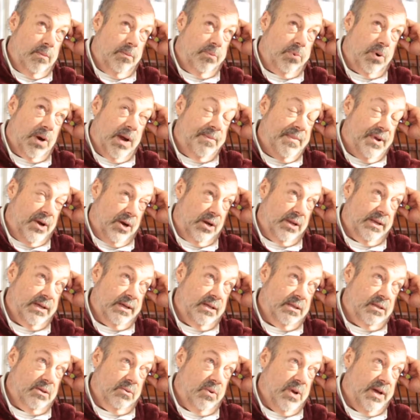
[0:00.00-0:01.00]
primarily
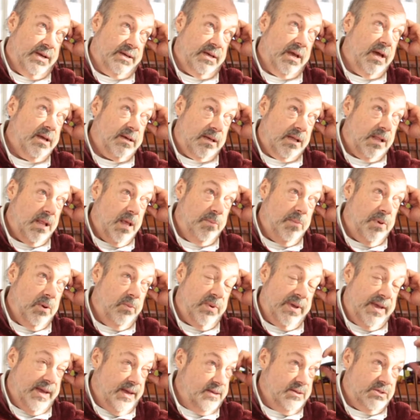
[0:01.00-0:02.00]
in the Rod and Gun Club, but
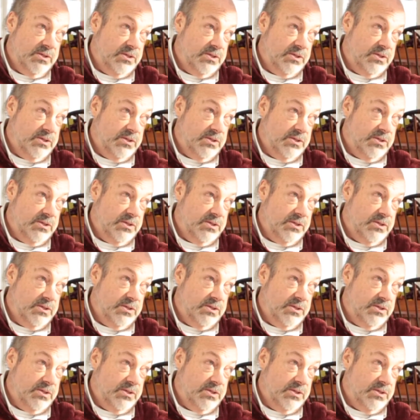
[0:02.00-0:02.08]
we had